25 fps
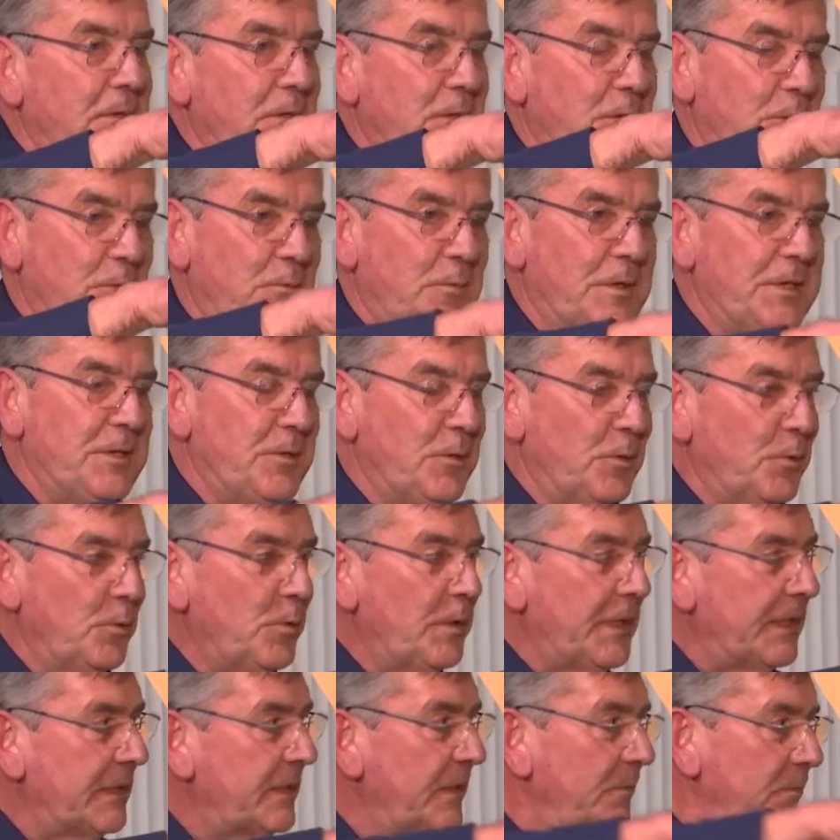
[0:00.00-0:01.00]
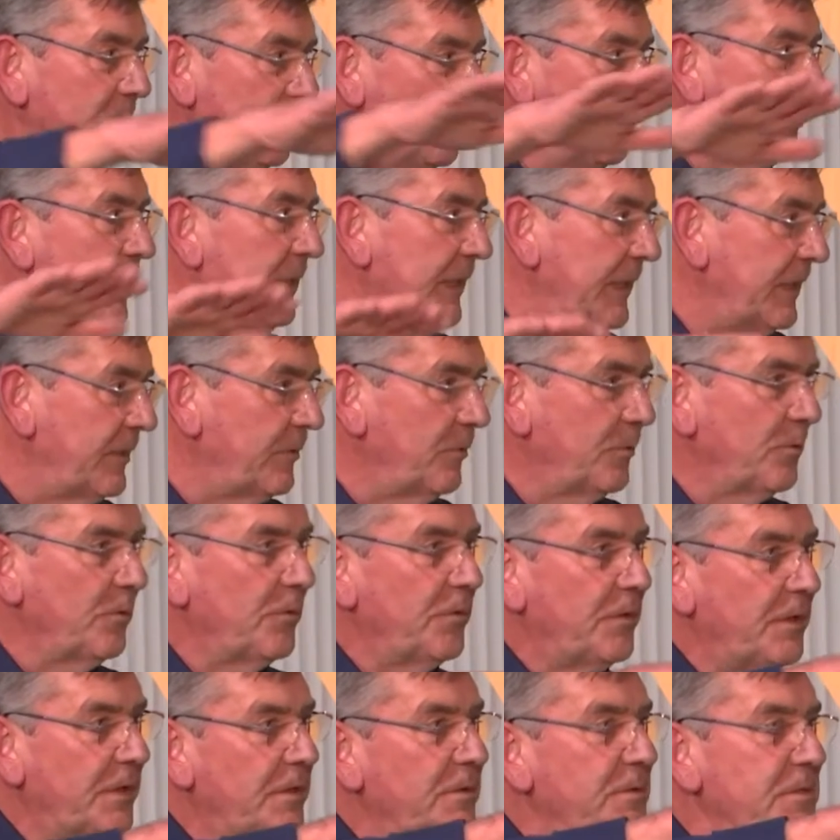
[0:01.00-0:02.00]
you look at the building and all
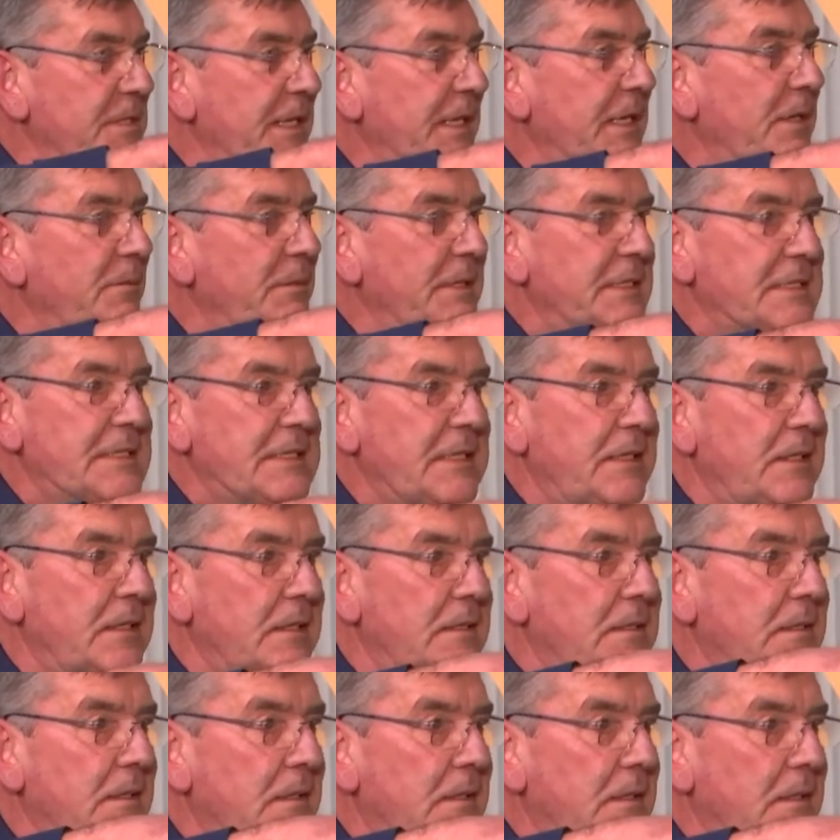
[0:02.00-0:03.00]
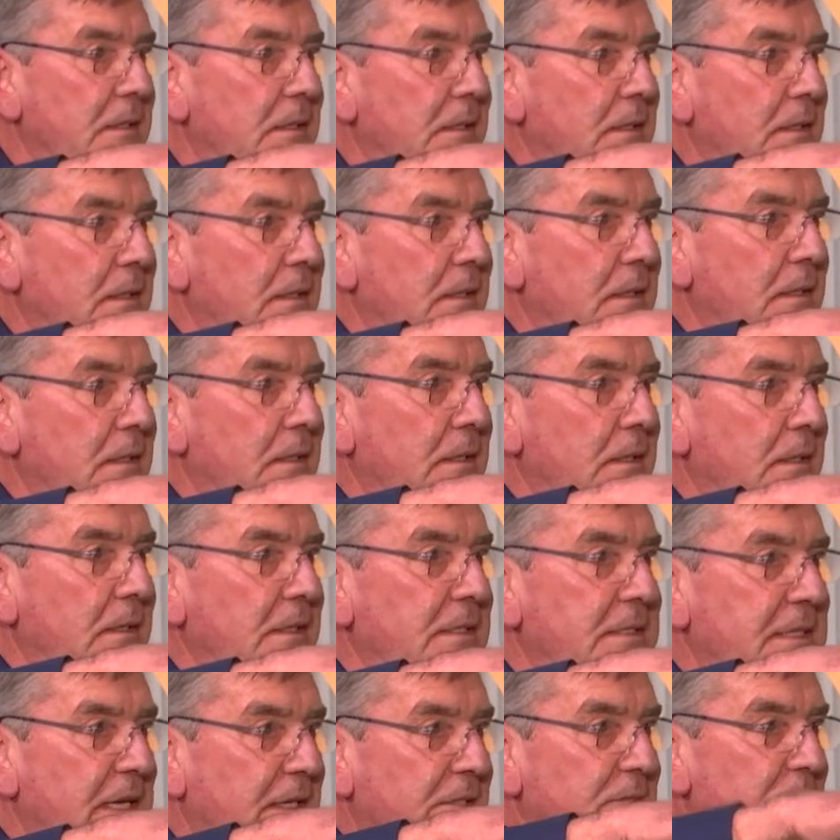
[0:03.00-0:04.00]
of those elements in it,
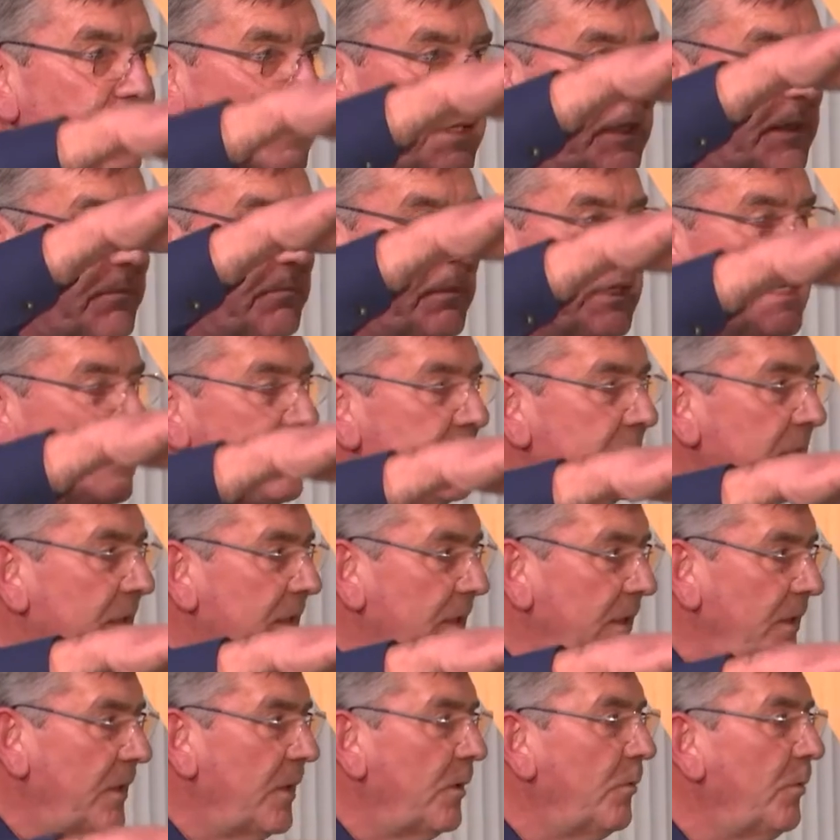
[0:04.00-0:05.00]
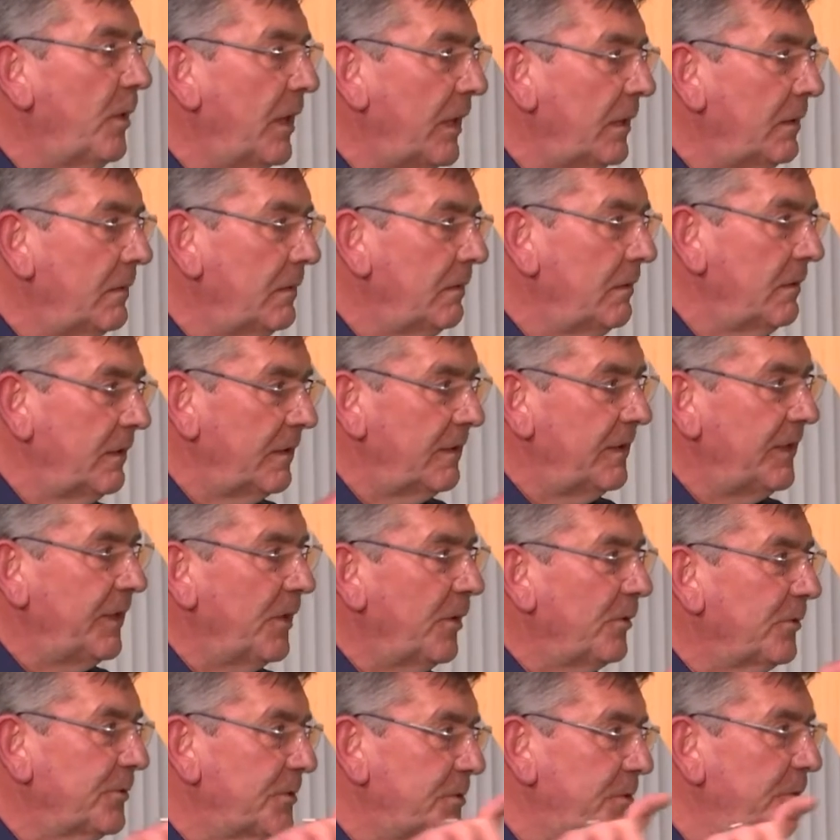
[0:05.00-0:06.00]
is actually a metre lower than the
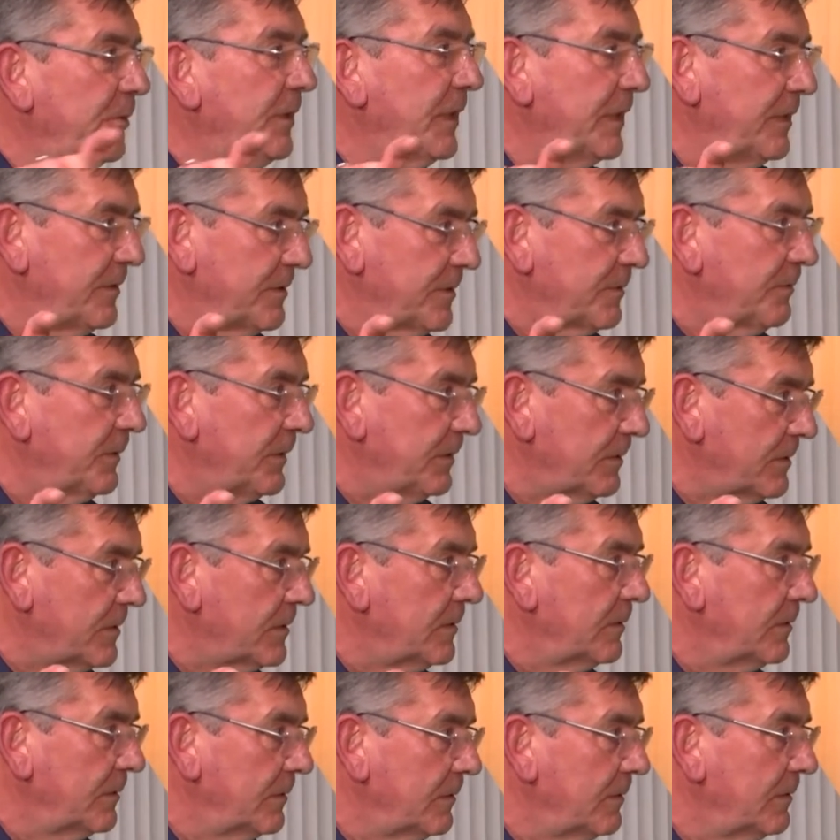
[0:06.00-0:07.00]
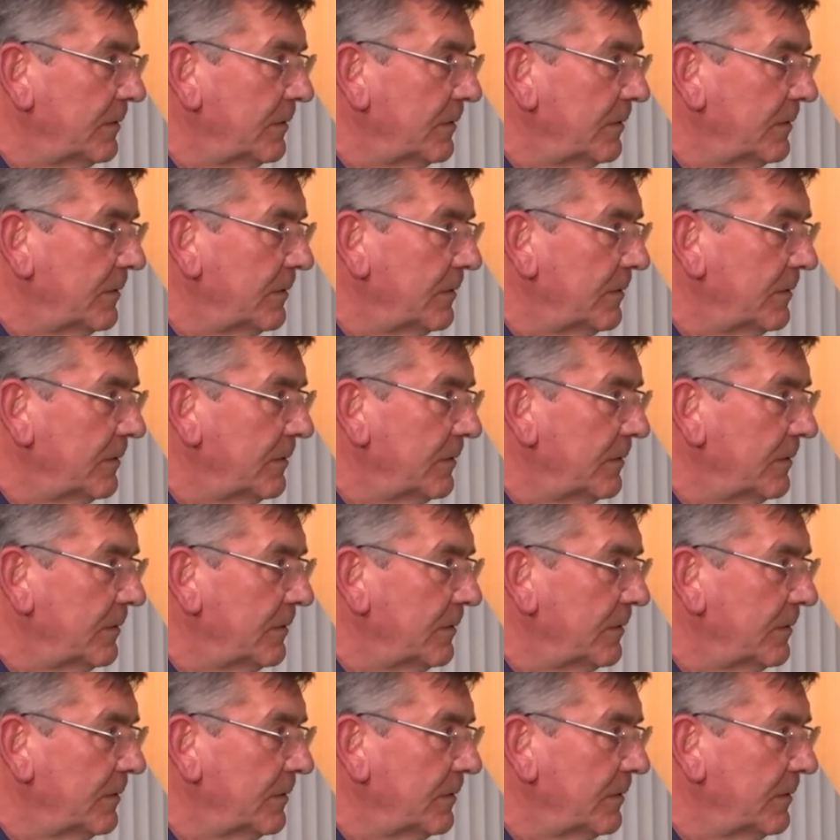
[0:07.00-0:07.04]
old chook house was.